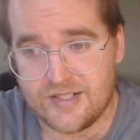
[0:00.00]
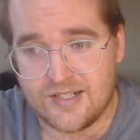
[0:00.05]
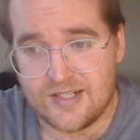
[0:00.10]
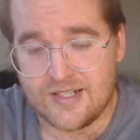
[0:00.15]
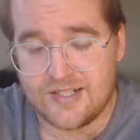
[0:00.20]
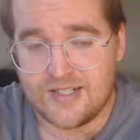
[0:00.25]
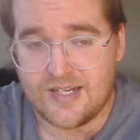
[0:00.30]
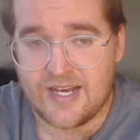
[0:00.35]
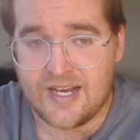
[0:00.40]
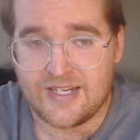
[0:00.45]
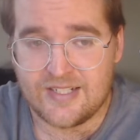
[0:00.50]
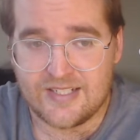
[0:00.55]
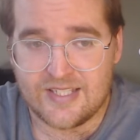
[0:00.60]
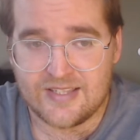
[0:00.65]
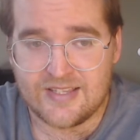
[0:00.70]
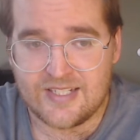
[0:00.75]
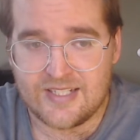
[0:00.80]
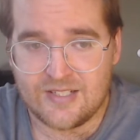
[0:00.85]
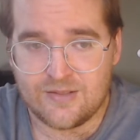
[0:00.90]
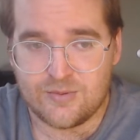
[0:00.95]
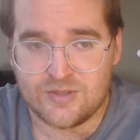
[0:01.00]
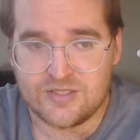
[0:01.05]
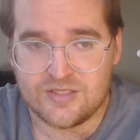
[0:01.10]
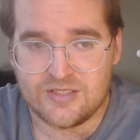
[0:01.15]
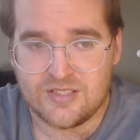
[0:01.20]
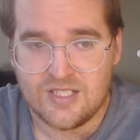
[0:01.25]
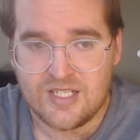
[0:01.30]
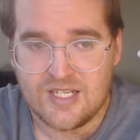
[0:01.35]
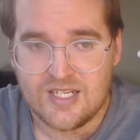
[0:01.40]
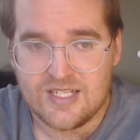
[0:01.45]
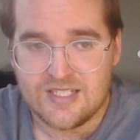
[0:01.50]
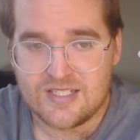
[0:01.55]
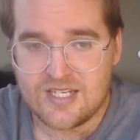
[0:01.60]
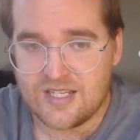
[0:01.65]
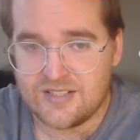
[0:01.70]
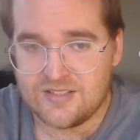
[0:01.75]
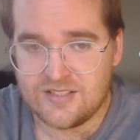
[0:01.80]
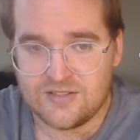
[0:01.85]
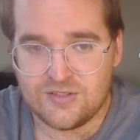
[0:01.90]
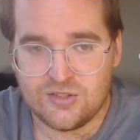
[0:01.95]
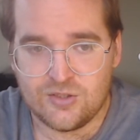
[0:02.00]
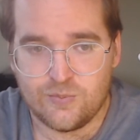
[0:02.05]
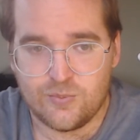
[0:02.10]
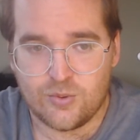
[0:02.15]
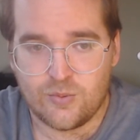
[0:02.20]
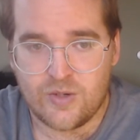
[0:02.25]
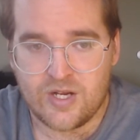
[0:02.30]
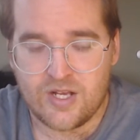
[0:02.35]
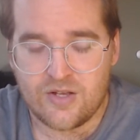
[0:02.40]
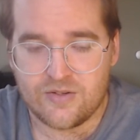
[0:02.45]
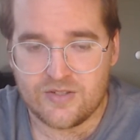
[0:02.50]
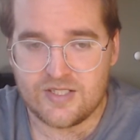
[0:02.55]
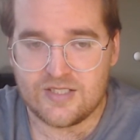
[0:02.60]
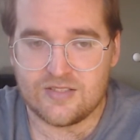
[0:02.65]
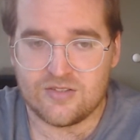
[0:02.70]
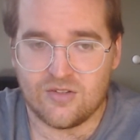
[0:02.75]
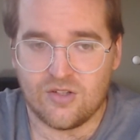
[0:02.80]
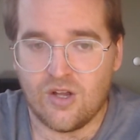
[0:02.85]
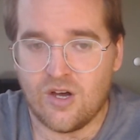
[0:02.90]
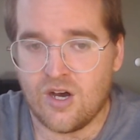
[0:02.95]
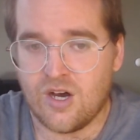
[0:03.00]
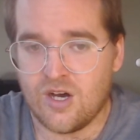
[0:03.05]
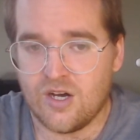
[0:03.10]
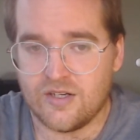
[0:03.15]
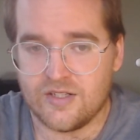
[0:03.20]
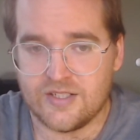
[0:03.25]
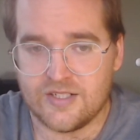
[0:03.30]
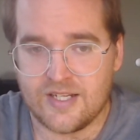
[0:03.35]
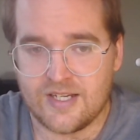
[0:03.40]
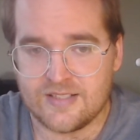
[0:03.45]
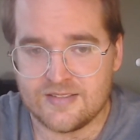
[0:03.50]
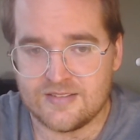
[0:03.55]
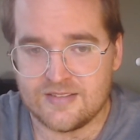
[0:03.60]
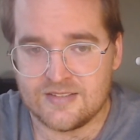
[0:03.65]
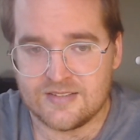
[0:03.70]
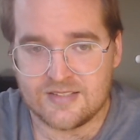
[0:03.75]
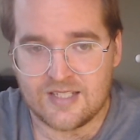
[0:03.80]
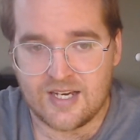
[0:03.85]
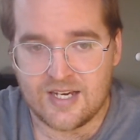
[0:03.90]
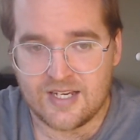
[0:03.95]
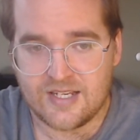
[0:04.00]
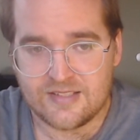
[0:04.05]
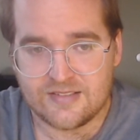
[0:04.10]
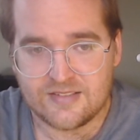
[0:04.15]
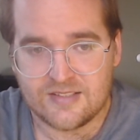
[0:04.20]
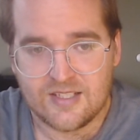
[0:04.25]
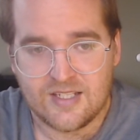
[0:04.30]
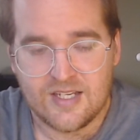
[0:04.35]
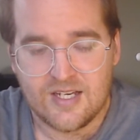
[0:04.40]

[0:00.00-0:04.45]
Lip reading: I get that he was tested super well and he's long and has the size.